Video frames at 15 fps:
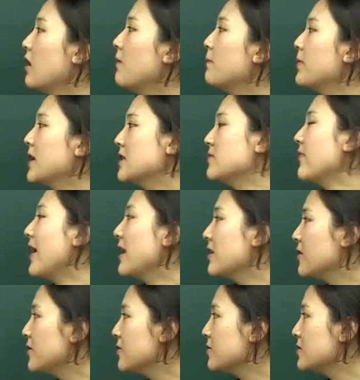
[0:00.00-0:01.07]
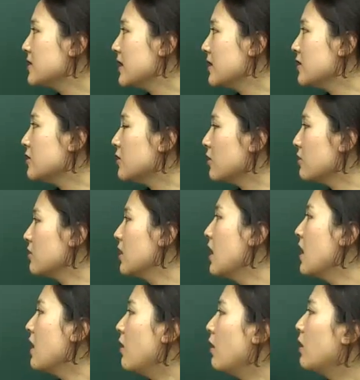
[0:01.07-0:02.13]
complex values, and
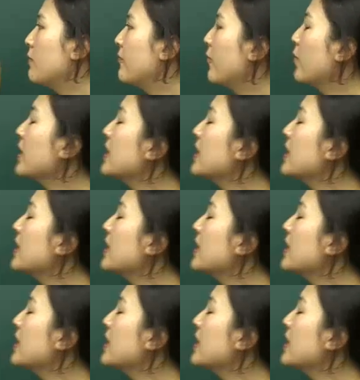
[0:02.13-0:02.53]
or for